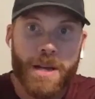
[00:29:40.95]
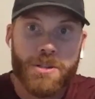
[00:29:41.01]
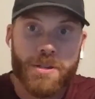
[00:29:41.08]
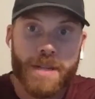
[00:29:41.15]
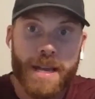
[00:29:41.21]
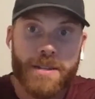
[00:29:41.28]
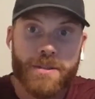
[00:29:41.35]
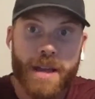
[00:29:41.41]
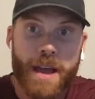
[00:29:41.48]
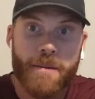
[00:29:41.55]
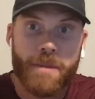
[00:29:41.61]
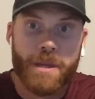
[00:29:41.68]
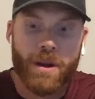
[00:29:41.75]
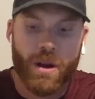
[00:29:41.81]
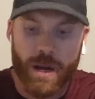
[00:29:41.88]
Thanks for having
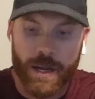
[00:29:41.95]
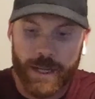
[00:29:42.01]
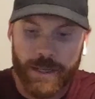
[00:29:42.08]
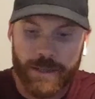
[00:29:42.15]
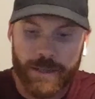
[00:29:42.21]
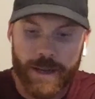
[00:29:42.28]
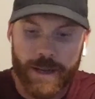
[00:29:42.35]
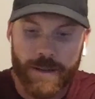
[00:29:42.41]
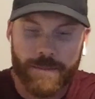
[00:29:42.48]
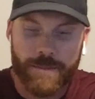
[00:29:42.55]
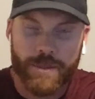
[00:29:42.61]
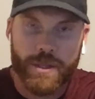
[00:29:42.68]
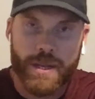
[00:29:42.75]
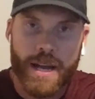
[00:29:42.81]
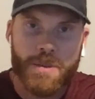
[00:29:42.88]
me on, and
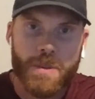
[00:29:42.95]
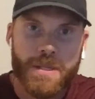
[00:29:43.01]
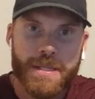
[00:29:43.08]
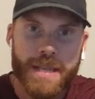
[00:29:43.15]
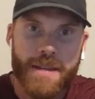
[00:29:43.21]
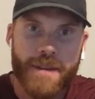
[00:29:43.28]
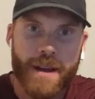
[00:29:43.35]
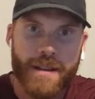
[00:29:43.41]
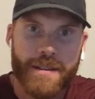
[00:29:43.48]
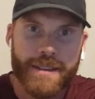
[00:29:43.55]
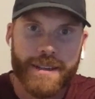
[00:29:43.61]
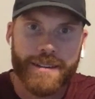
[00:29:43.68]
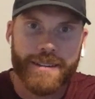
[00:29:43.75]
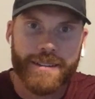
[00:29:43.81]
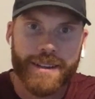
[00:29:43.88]
you guys be safe out
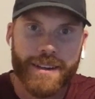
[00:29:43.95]
there.